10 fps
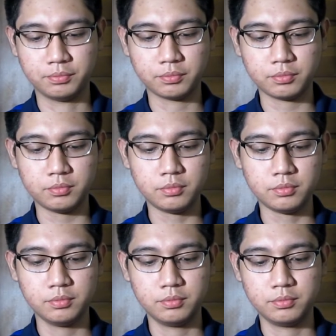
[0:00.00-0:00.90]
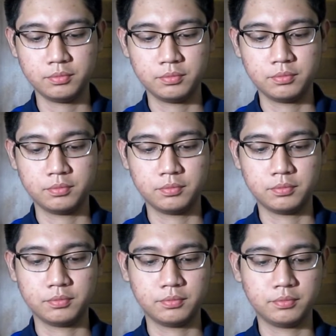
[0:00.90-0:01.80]

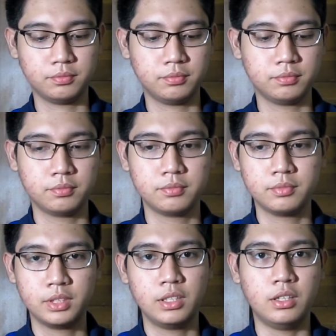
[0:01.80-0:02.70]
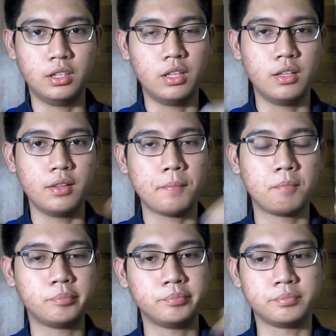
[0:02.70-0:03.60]

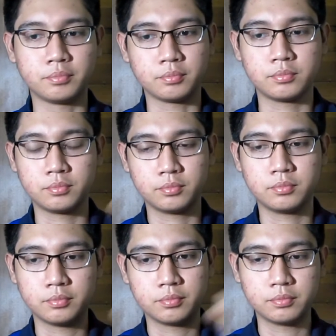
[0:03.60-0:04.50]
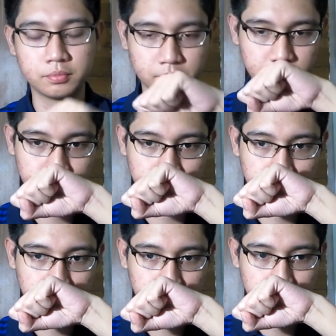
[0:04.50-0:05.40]

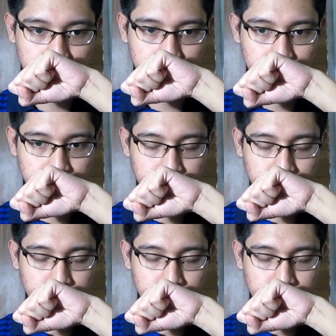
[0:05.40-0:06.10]
Nothing is said.